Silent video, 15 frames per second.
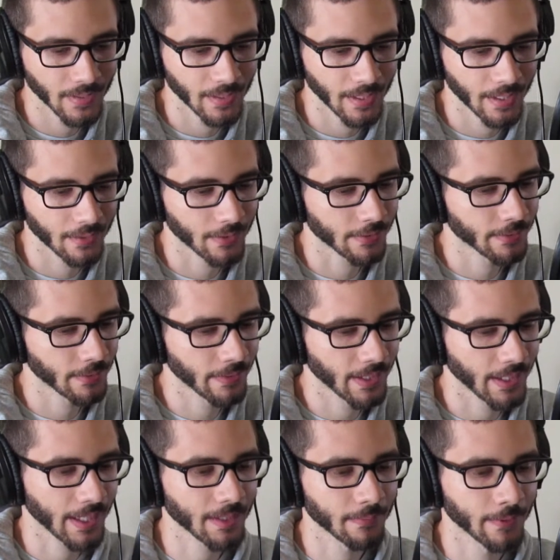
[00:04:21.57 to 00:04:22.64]
And also, they
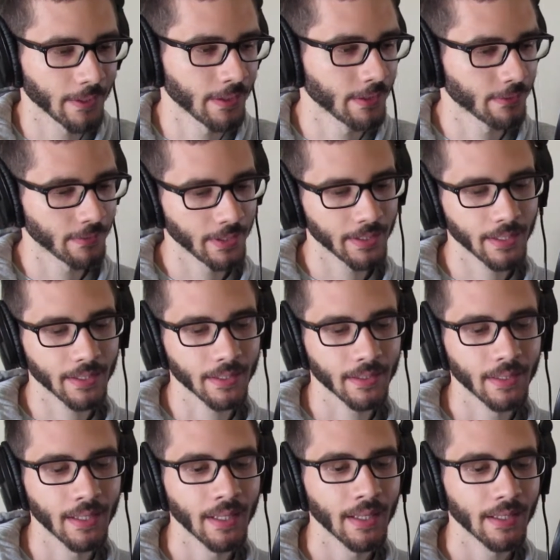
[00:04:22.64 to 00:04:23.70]
had a very intriguing
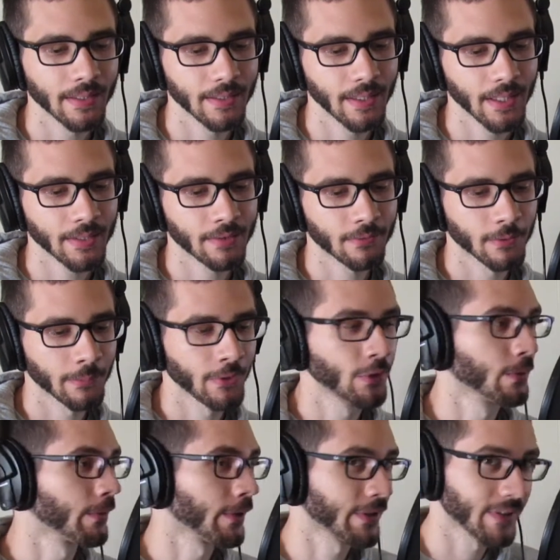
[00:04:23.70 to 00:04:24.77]
guest from the
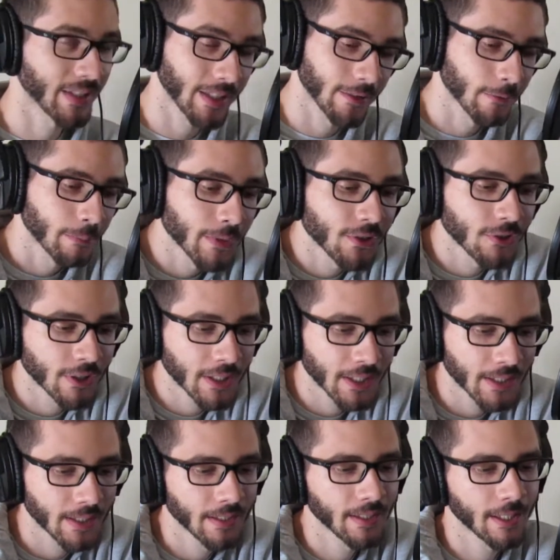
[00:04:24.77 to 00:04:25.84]
University of
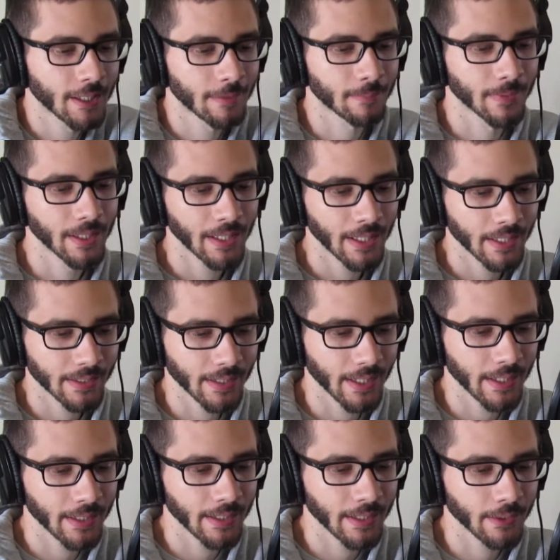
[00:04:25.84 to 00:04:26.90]
Michigan named
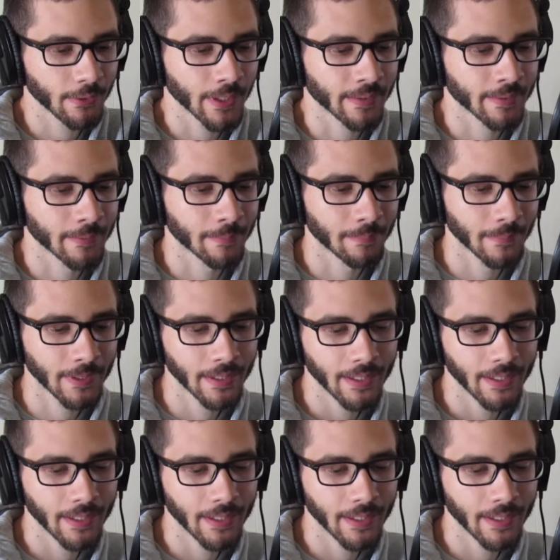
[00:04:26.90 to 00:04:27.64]
Katie Grantham.